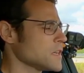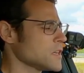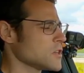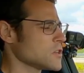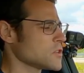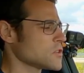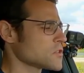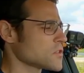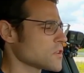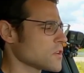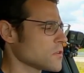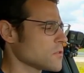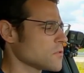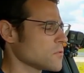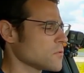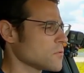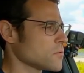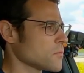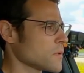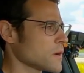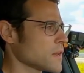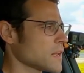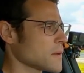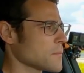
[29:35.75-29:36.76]
So
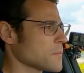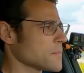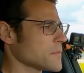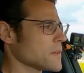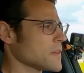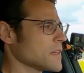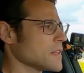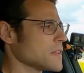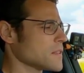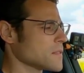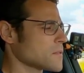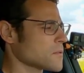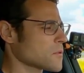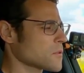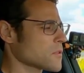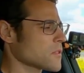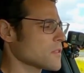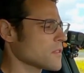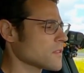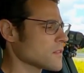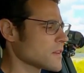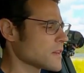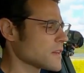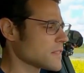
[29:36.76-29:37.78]
when I'm hitting the
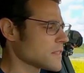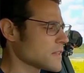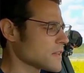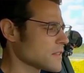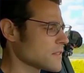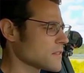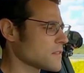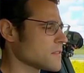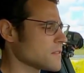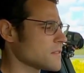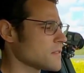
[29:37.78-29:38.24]
throttle and then